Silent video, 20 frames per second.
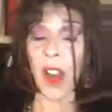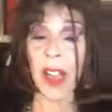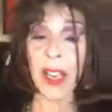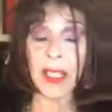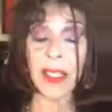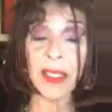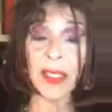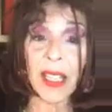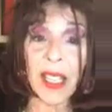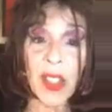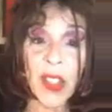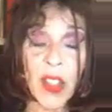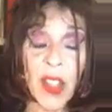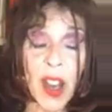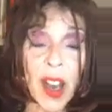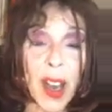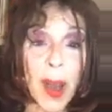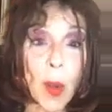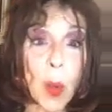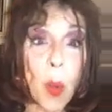finally
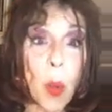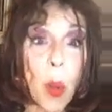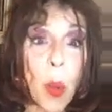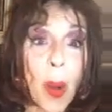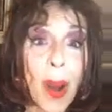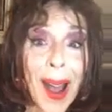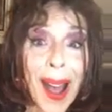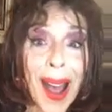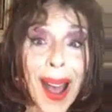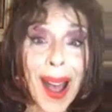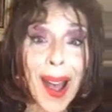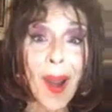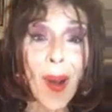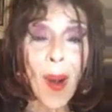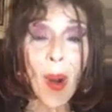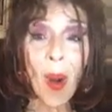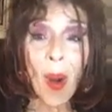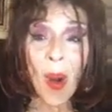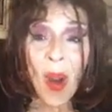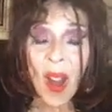thought,
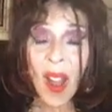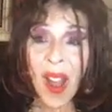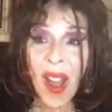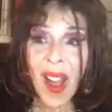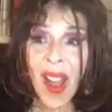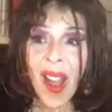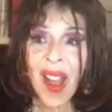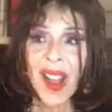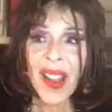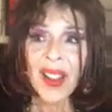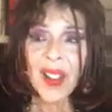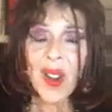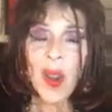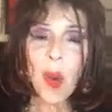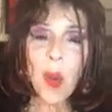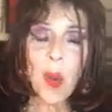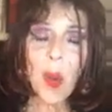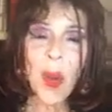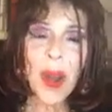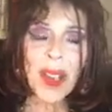wow,
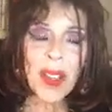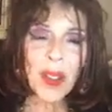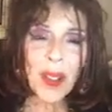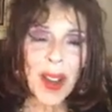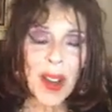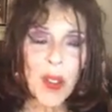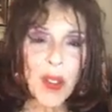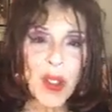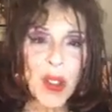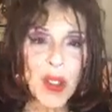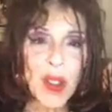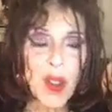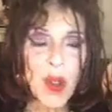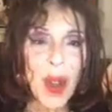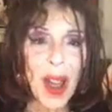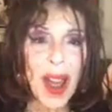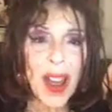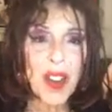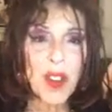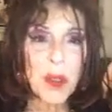no wonder I feel
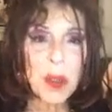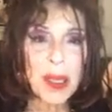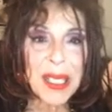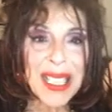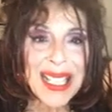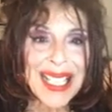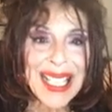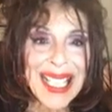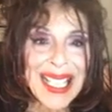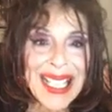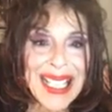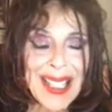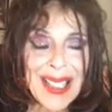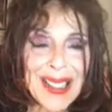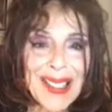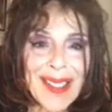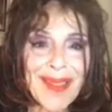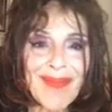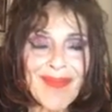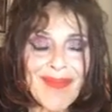so out of place in